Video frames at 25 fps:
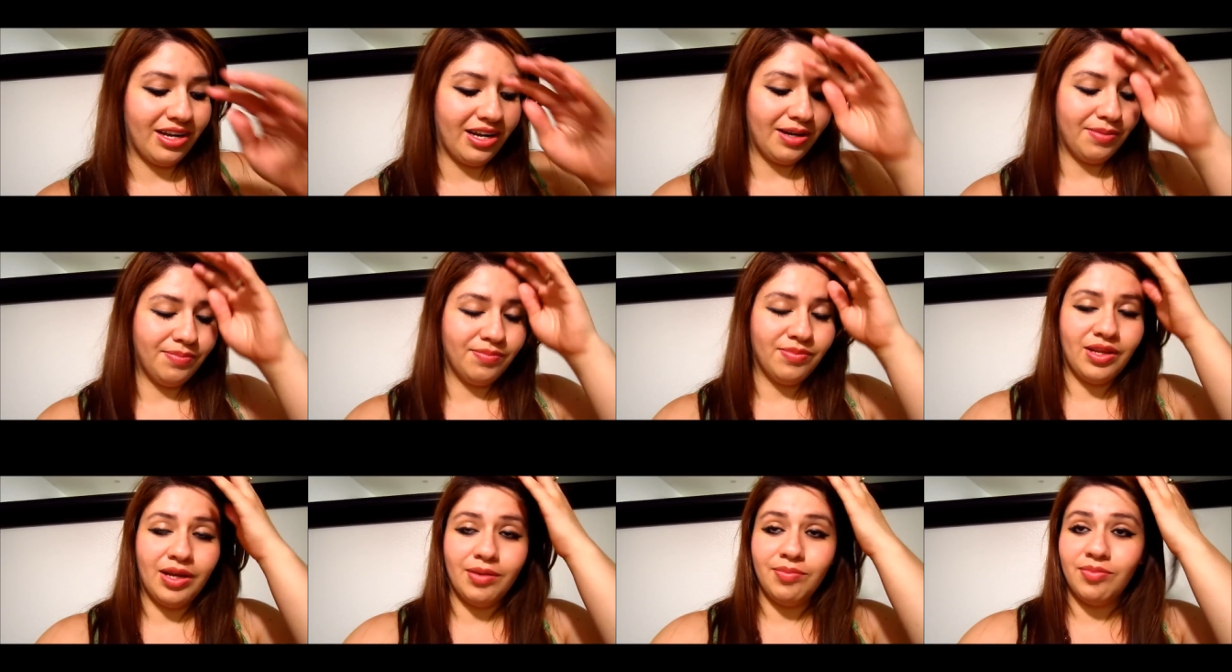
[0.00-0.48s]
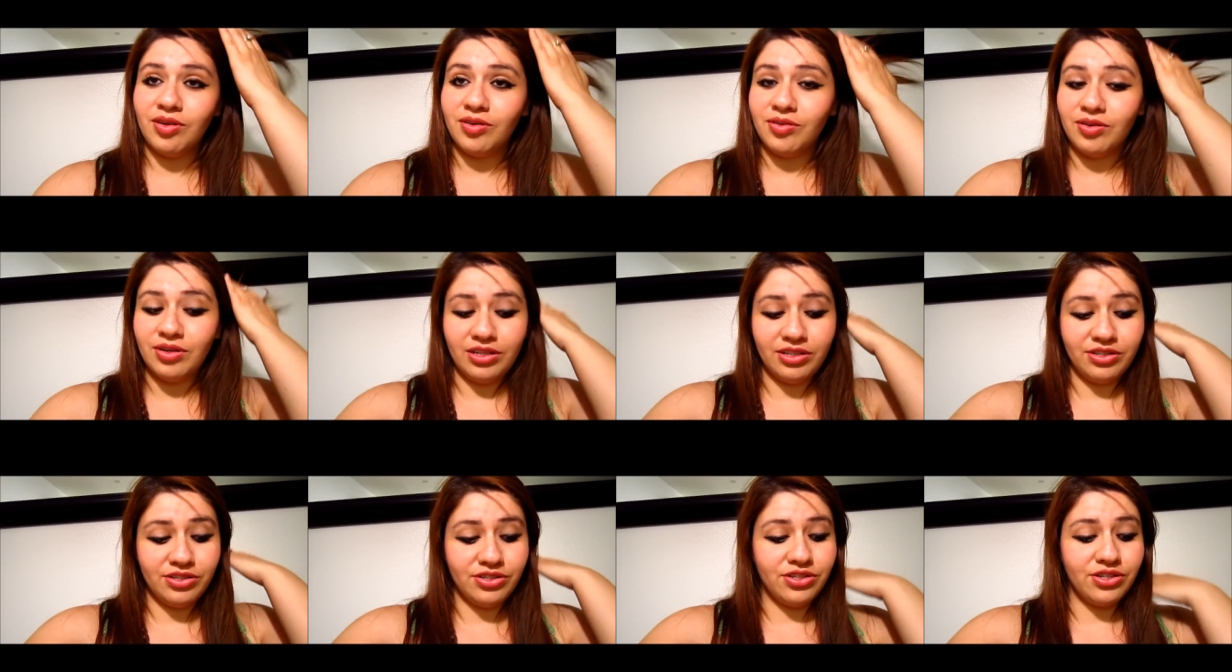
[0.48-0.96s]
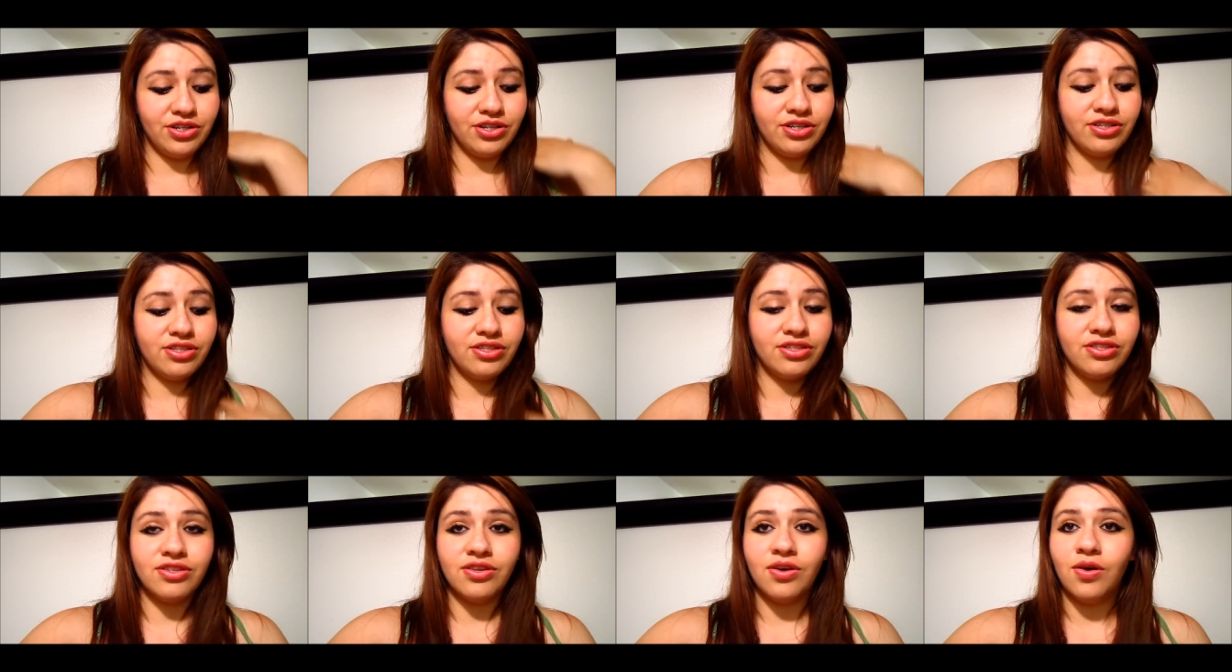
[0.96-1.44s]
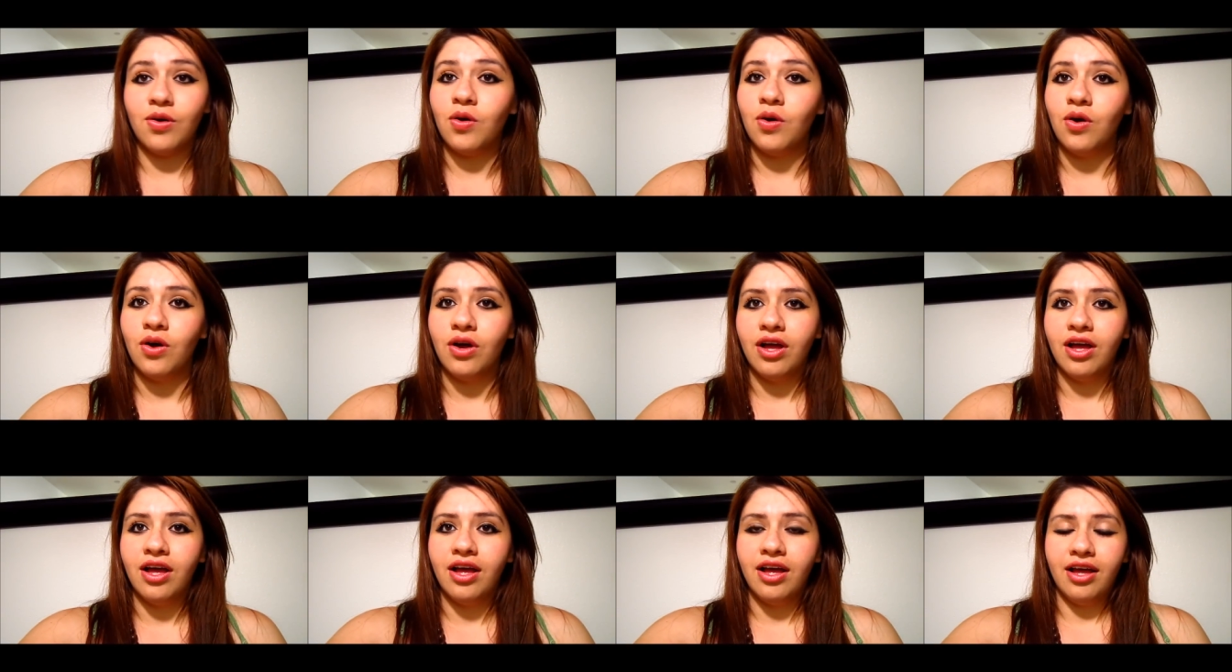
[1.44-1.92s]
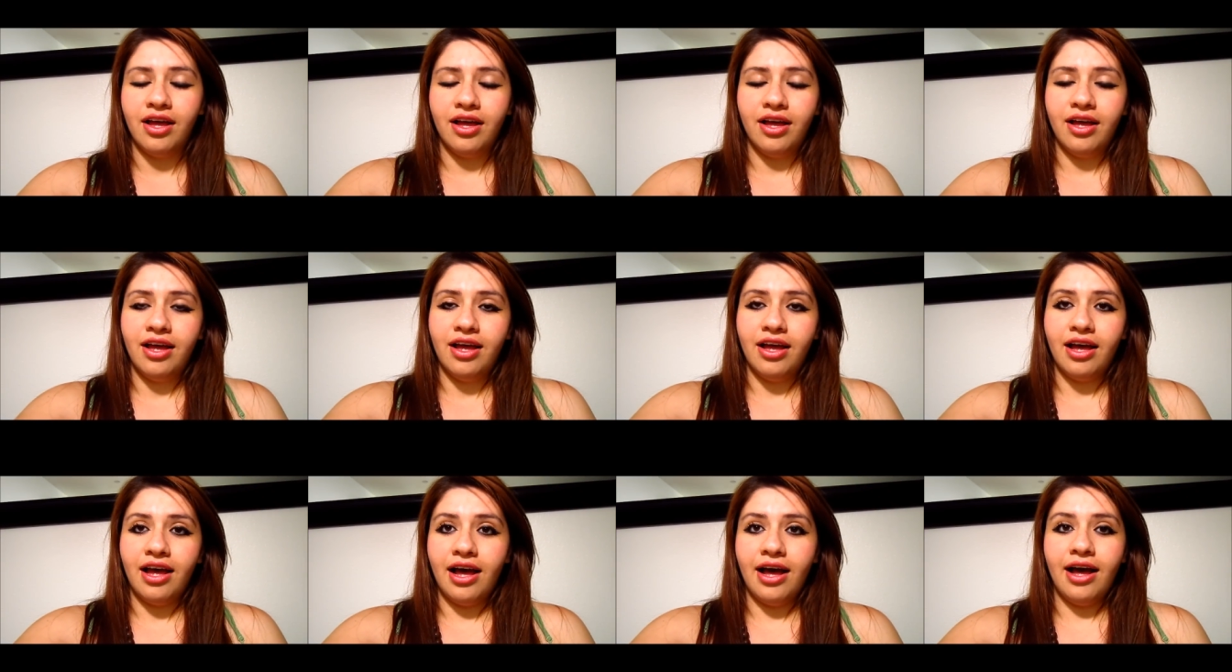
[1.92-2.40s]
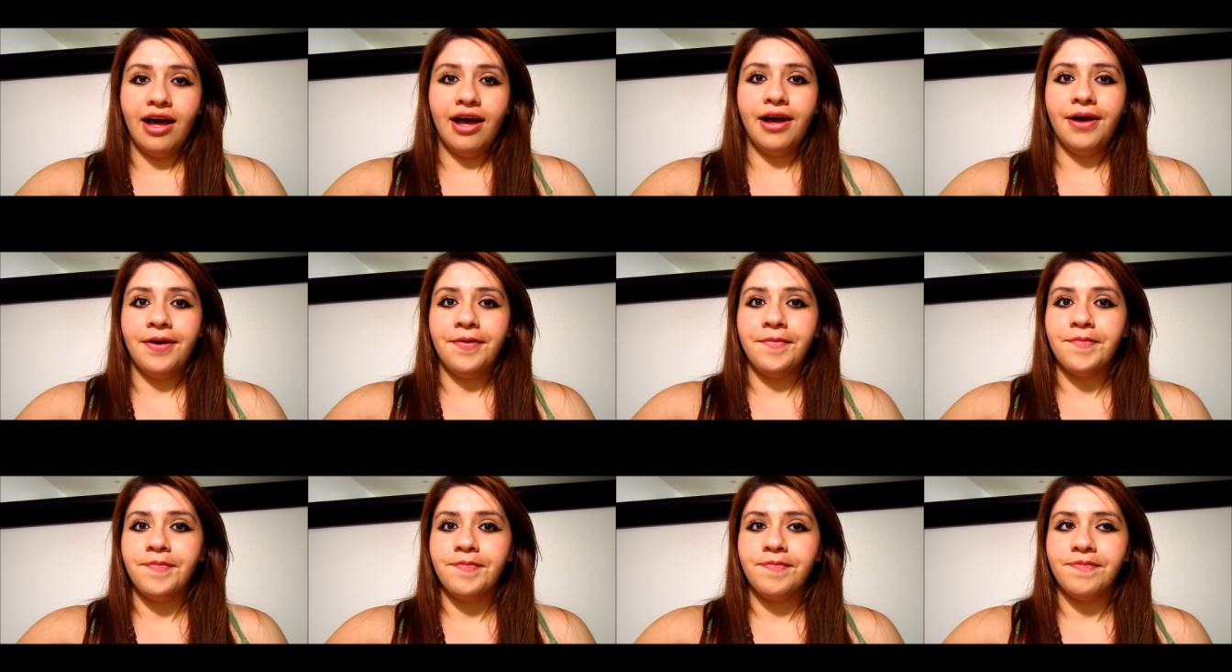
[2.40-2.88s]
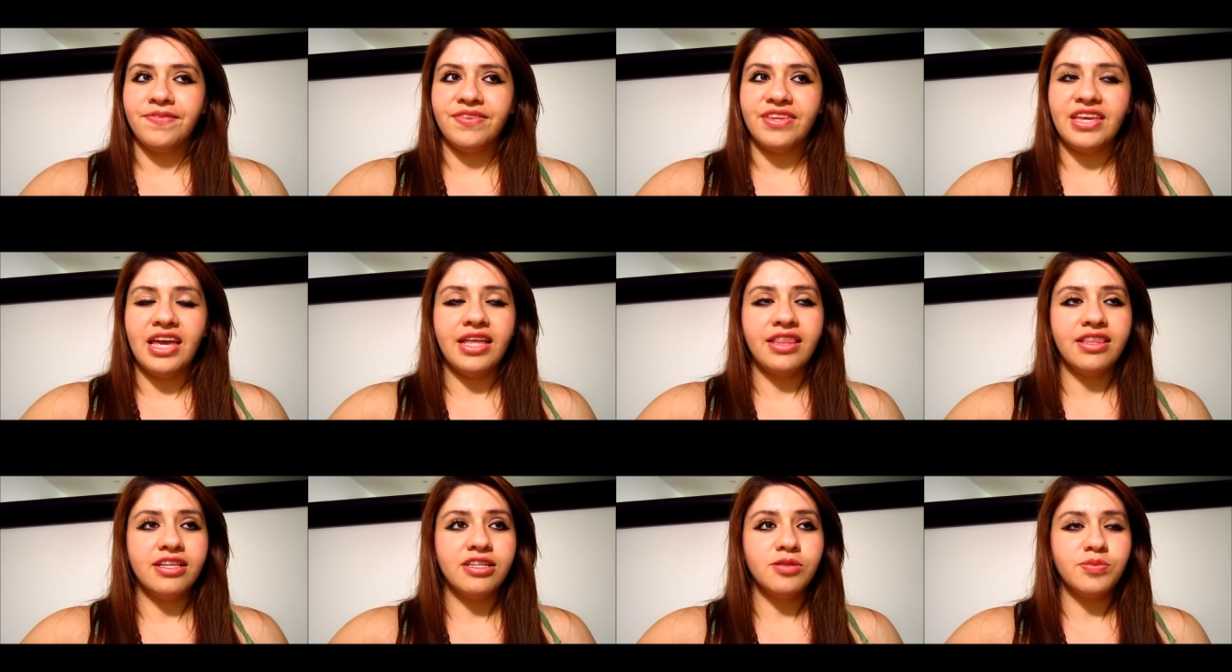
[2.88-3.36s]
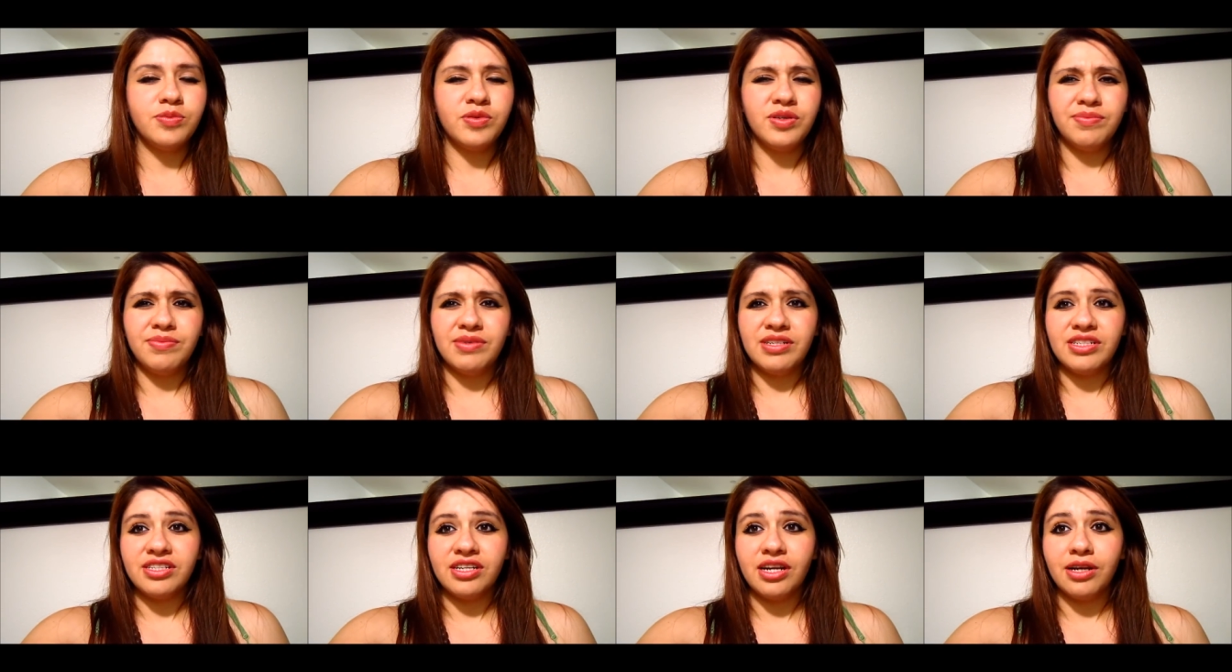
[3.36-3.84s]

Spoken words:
I'm not really sure, so yeah, that's pretty much.